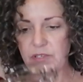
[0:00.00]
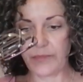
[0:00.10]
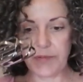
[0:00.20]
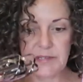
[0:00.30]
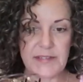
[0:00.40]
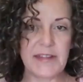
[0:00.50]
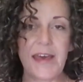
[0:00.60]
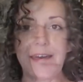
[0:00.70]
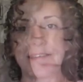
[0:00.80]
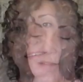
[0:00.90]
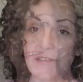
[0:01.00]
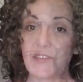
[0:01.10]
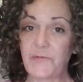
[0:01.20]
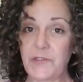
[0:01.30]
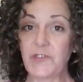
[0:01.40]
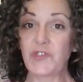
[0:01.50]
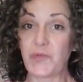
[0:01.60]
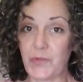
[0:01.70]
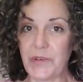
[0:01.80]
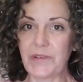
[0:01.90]
simple as that. This feels
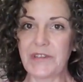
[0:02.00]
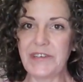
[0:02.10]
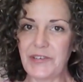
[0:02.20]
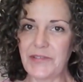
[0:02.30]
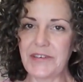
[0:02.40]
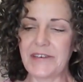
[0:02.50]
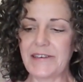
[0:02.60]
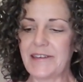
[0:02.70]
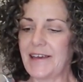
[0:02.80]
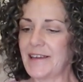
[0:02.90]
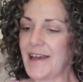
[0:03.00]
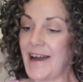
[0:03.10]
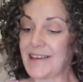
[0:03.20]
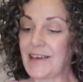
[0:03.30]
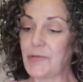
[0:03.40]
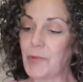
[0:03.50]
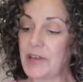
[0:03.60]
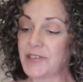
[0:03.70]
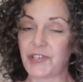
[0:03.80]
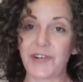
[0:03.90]
really good, and I can't
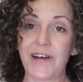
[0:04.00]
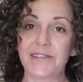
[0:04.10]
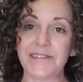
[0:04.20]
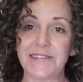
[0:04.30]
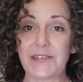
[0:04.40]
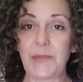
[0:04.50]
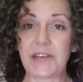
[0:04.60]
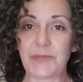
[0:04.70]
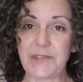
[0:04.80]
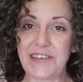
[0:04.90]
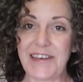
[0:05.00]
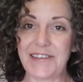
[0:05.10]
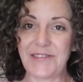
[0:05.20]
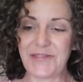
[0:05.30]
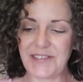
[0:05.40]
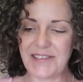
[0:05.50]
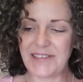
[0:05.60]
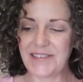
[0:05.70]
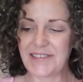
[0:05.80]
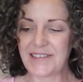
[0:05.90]
wait to try it on these mashed potatoes.
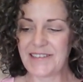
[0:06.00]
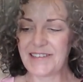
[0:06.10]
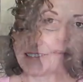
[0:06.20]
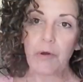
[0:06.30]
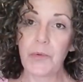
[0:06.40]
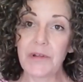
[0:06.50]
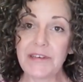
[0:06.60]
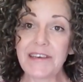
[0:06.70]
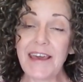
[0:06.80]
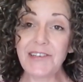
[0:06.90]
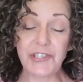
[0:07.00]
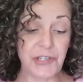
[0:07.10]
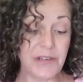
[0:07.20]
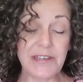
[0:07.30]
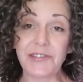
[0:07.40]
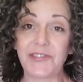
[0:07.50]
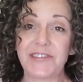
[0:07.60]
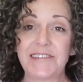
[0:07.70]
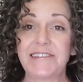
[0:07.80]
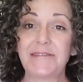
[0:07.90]
Well, in case you're
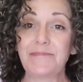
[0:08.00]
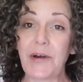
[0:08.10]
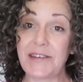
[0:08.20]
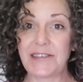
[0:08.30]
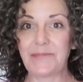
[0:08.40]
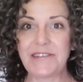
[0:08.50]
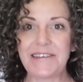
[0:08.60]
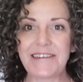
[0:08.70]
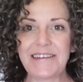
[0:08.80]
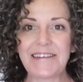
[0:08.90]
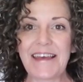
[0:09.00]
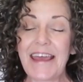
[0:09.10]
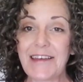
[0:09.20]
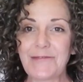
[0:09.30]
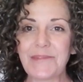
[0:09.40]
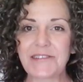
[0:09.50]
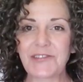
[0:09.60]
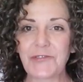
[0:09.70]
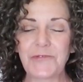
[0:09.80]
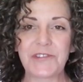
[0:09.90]
interested in possibly getting a hand
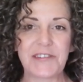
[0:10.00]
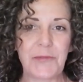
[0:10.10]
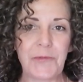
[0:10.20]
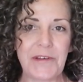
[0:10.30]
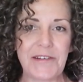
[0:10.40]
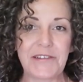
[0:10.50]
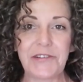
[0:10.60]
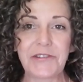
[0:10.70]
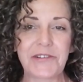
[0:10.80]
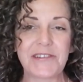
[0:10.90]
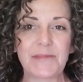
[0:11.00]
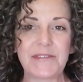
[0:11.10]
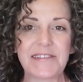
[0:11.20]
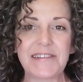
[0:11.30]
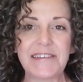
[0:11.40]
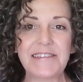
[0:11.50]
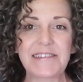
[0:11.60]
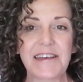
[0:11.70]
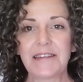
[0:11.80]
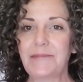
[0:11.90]
mixer for someone on your Christmas
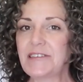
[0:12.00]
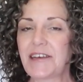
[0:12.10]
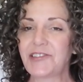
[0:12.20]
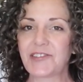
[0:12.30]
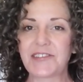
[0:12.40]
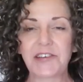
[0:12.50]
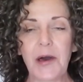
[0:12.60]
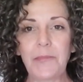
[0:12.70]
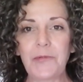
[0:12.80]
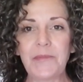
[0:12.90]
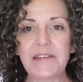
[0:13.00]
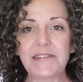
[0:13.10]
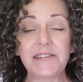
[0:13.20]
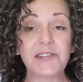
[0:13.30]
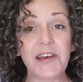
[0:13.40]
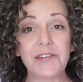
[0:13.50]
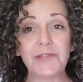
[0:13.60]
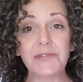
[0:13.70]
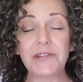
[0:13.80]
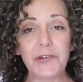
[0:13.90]
list, let me take just a couple minutes to tell
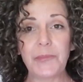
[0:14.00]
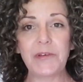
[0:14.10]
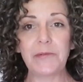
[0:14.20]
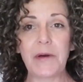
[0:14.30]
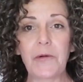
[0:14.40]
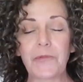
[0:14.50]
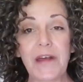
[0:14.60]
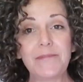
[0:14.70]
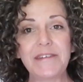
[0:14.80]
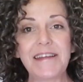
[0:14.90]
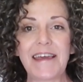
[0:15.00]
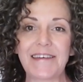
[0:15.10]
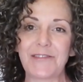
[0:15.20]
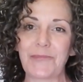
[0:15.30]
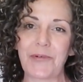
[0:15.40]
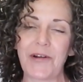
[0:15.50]
you a little bit about Redmond and their